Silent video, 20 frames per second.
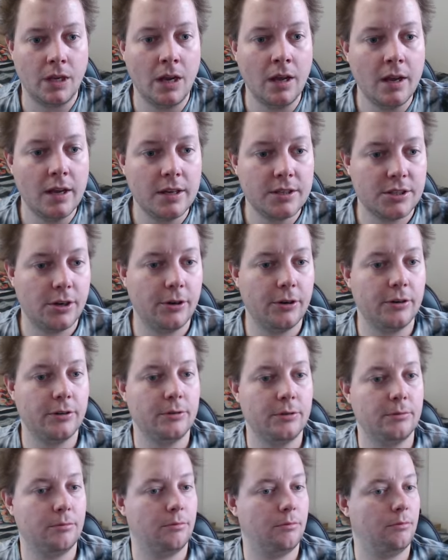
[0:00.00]

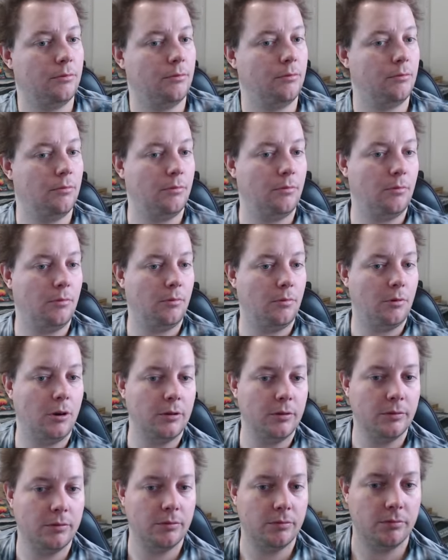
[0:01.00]
So
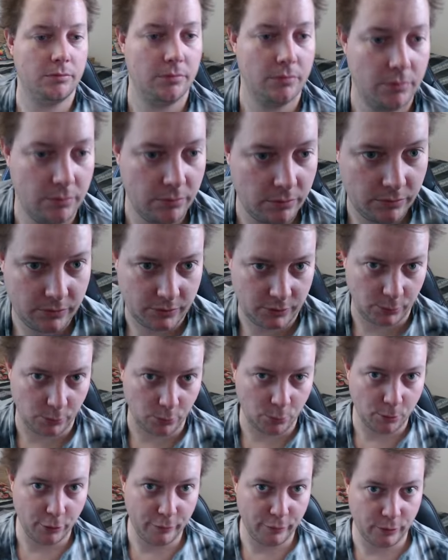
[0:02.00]
we'll
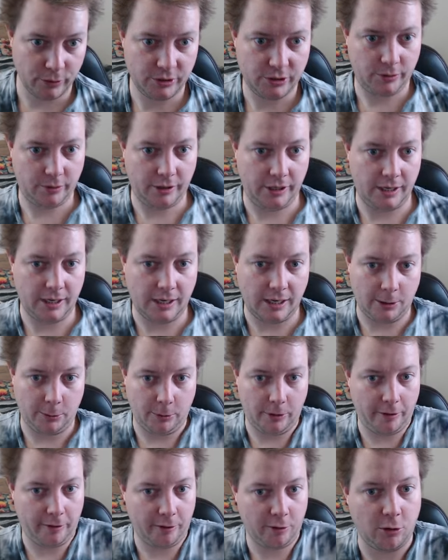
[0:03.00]
move on to the
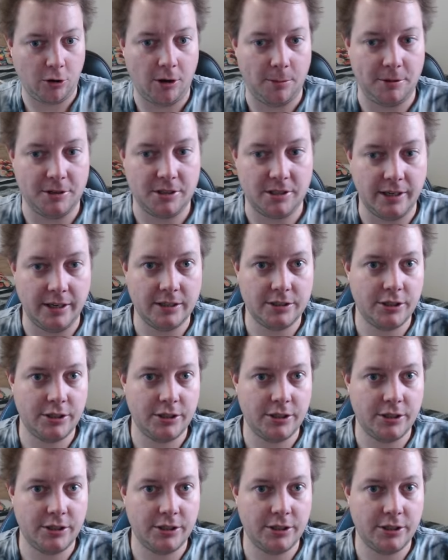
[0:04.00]
hardware requirements now.